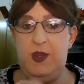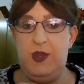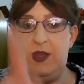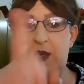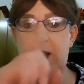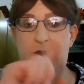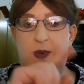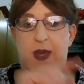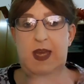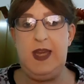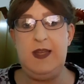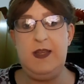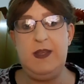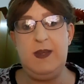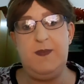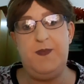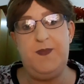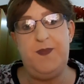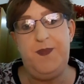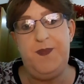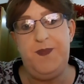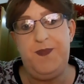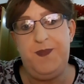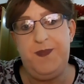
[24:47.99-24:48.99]
do it.
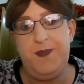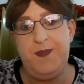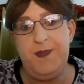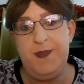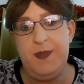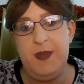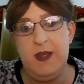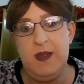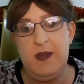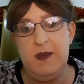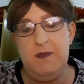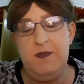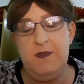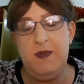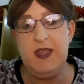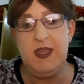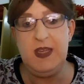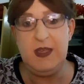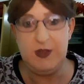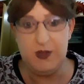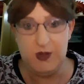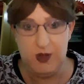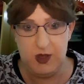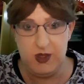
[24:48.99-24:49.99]
Because
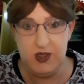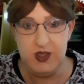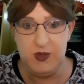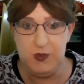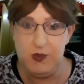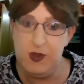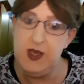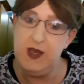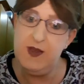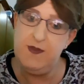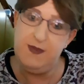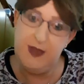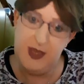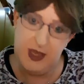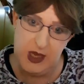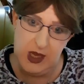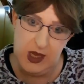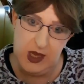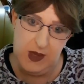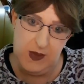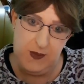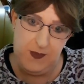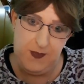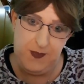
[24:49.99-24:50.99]
it's got to work for
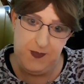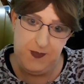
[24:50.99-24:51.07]
you.